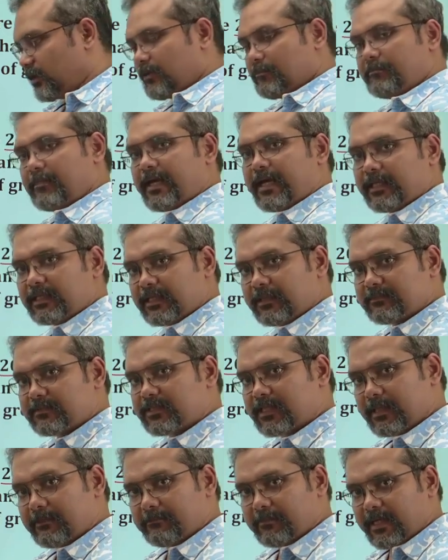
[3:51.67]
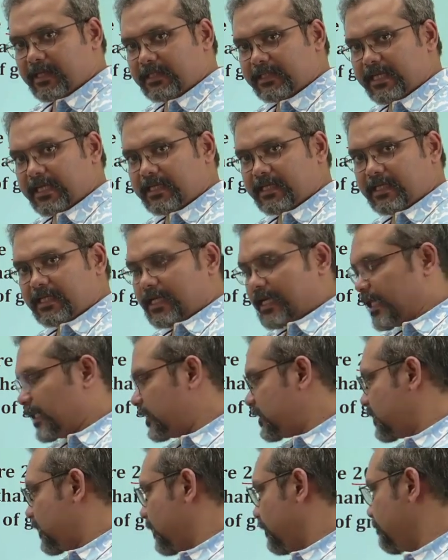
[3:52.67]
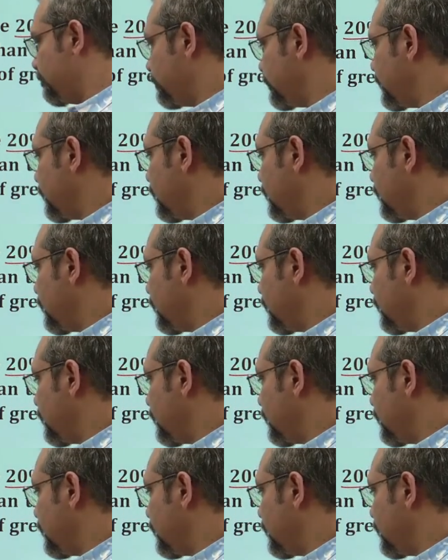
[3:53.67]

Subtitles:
Make them same by taking LCM.